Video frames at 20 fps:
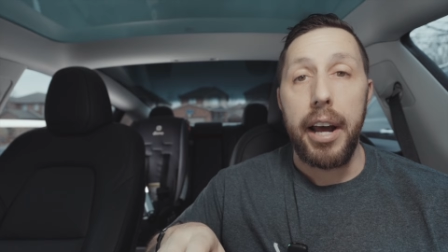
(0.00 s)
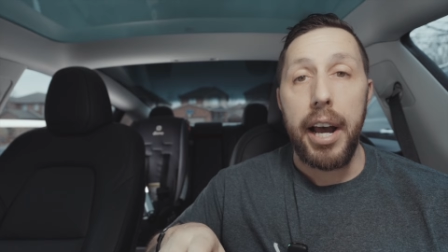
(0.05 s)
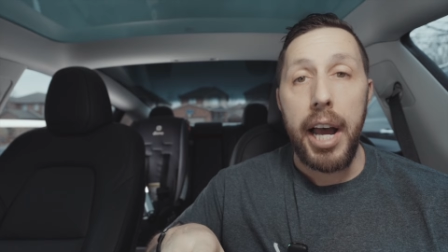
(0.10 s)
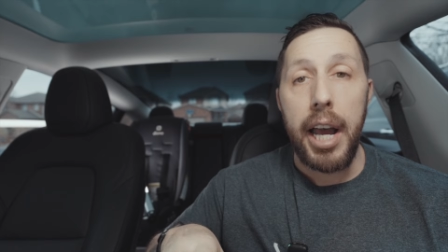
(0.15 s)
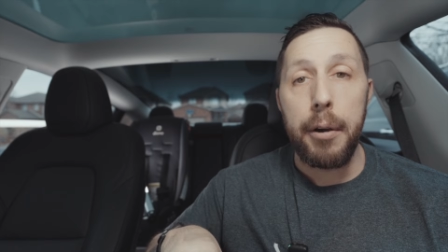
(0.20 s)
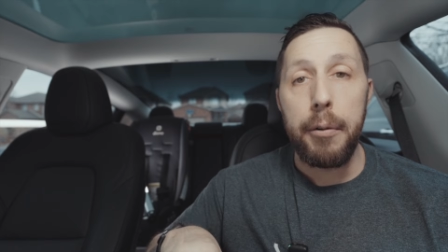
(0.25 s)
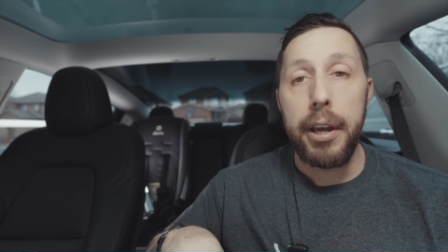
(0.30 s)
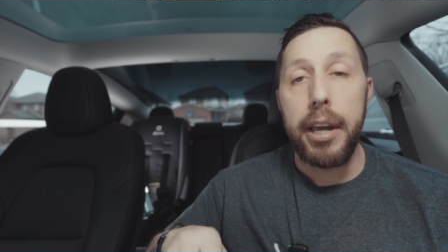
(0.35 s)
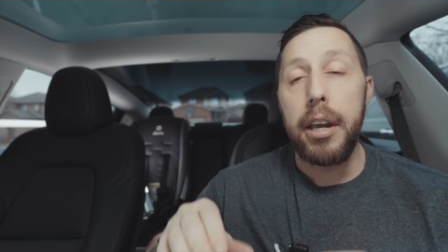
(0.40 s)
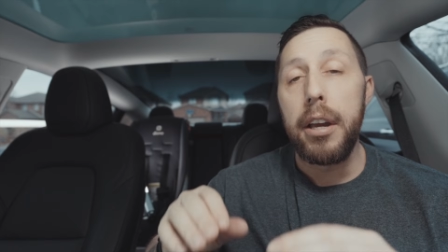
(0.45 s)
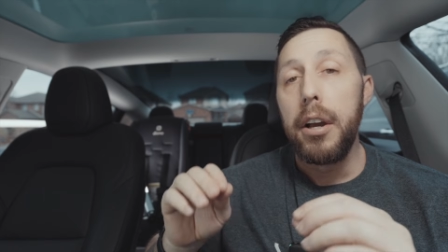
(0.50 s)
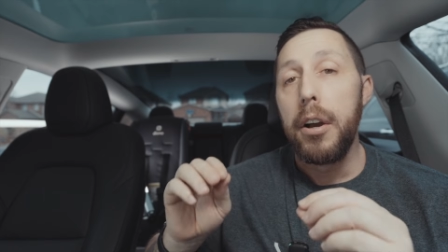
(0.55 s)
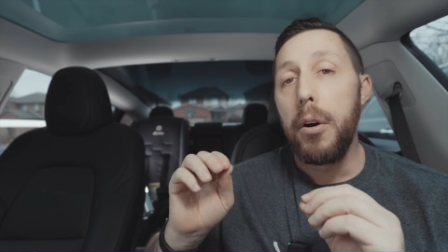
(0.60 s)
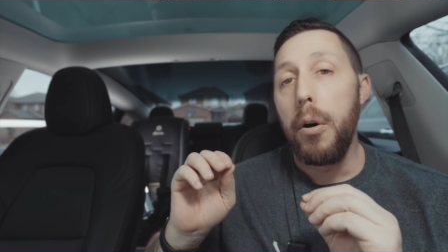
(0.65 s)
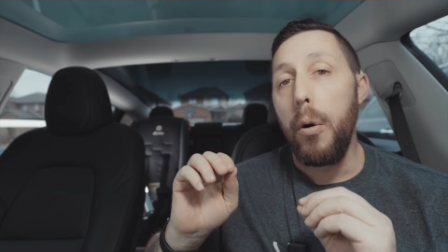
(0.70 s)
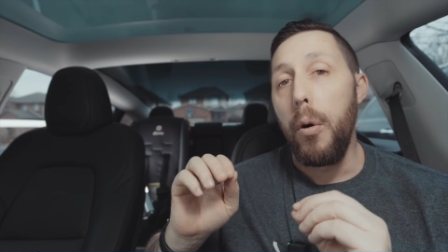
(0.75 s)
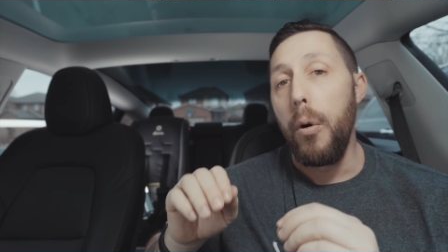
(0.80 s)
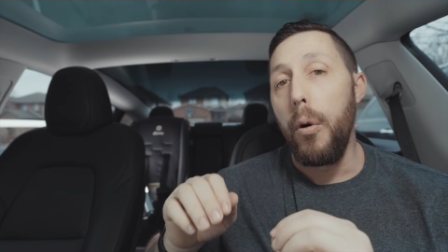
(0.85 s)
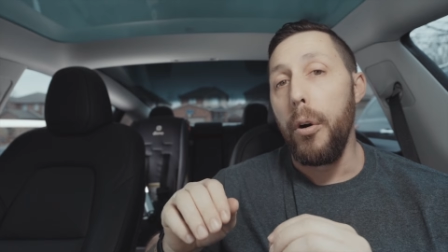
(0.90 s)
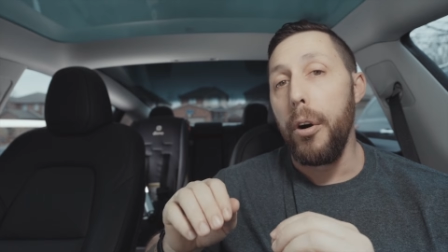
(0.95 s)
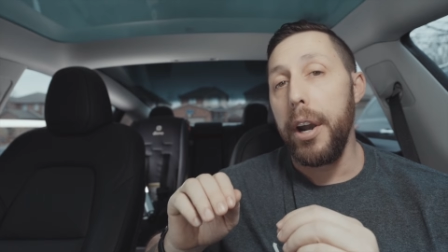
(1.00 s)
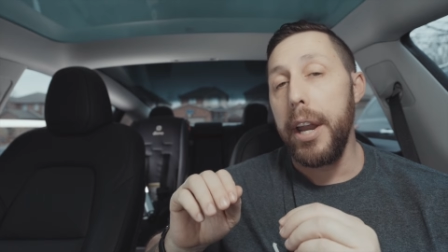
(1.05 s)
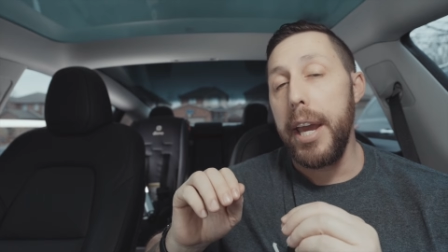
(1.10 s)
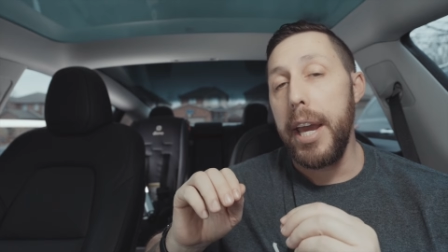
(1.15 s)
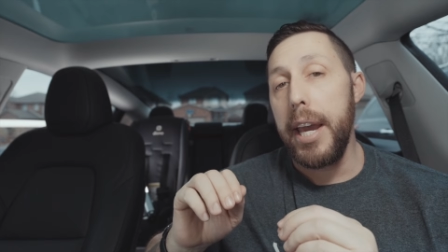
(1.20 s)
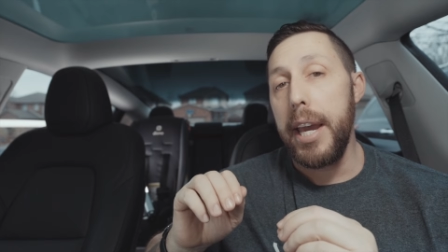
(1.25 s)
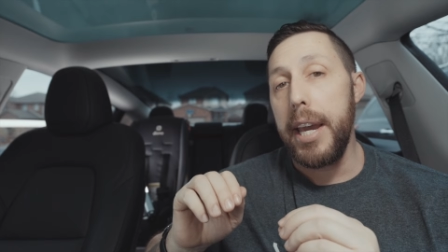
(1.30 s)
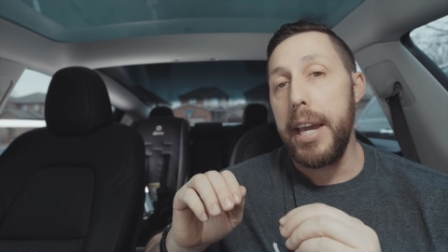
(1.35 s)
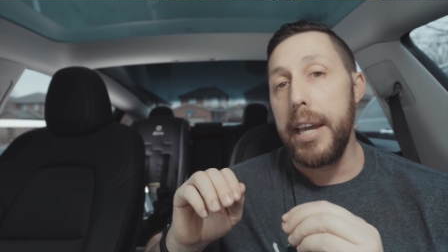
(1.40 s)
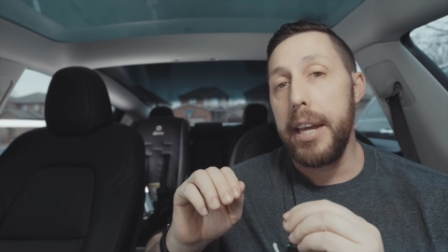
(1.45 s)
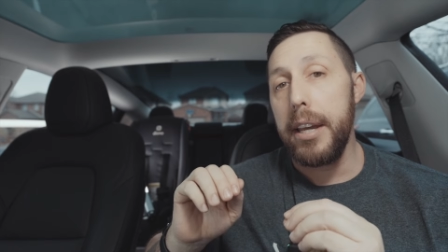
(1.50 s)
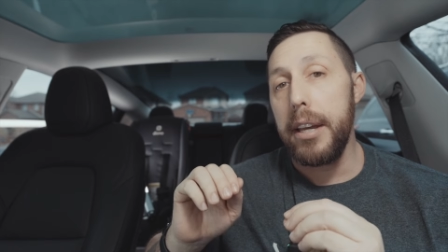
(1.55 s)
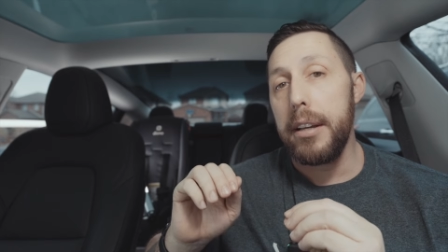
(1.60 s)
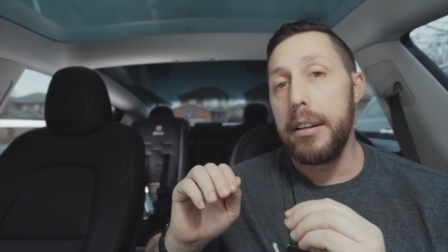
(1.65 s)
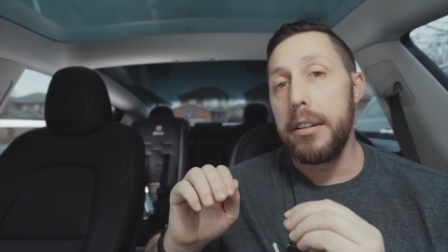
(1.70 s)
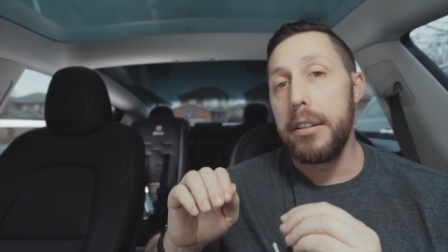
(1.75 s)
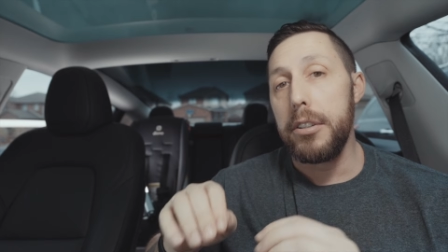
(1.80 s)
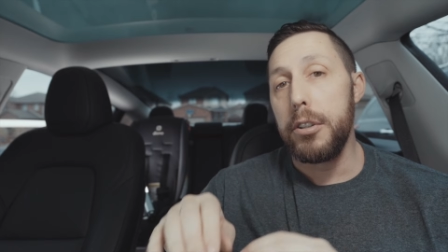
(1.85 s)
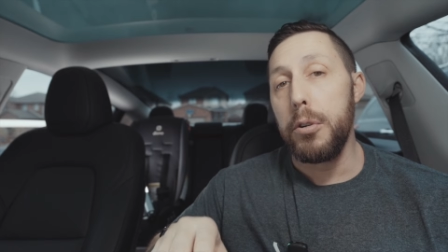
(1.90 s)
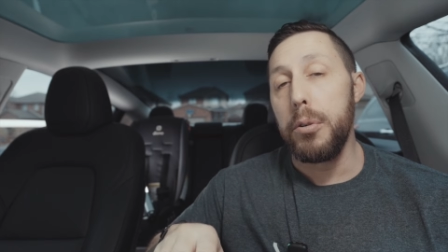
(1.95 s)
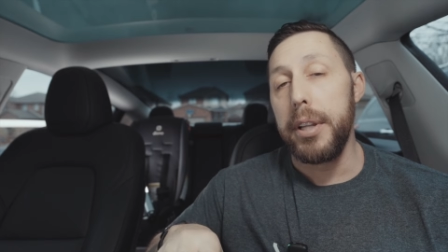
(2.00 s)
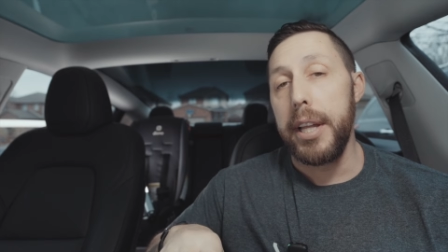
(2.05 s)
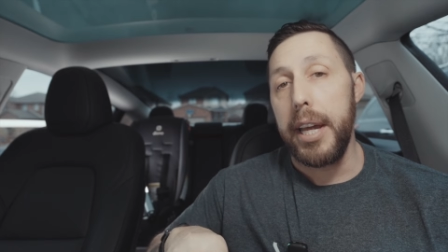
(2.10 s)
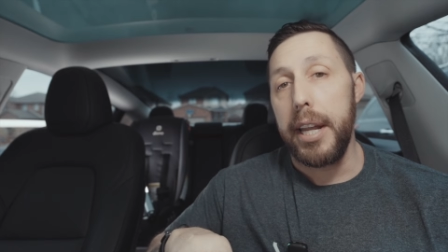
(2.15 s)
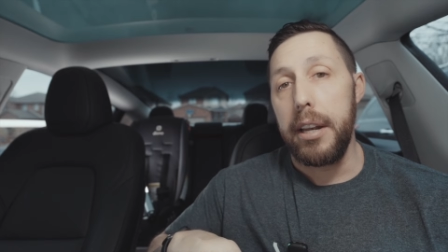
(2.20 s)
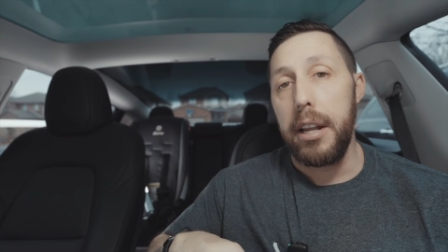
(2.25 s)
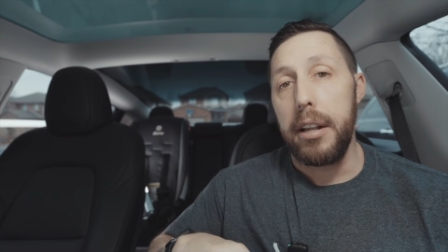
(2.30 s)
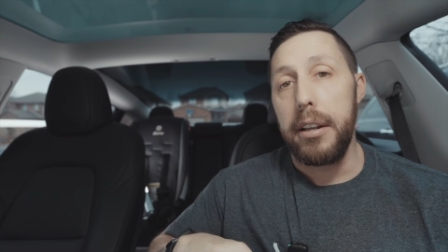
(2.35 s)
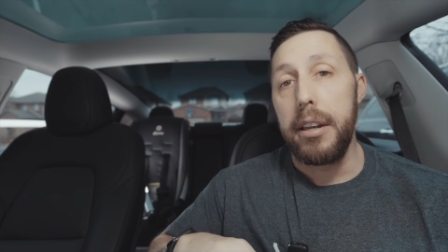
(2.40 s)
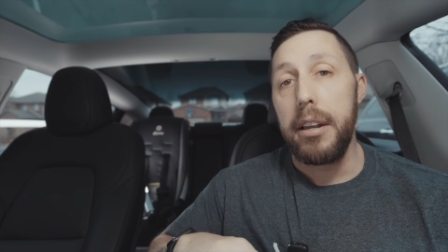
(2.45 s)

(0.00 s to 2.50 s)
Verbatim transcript: highway or a 2-lane